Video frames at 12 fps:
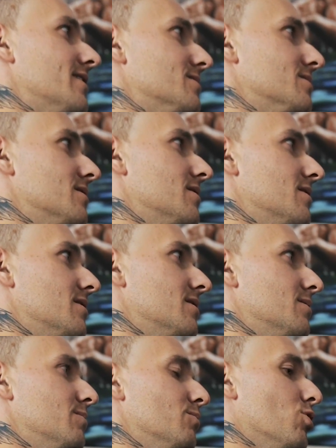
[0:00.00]
as
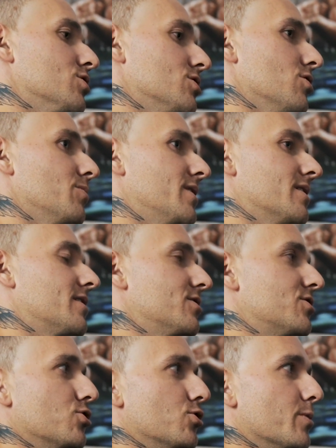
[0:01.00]
and more so being a
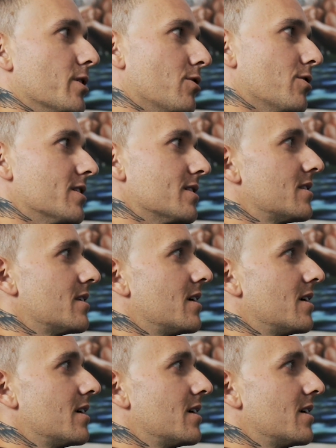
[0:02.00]
consumer on it?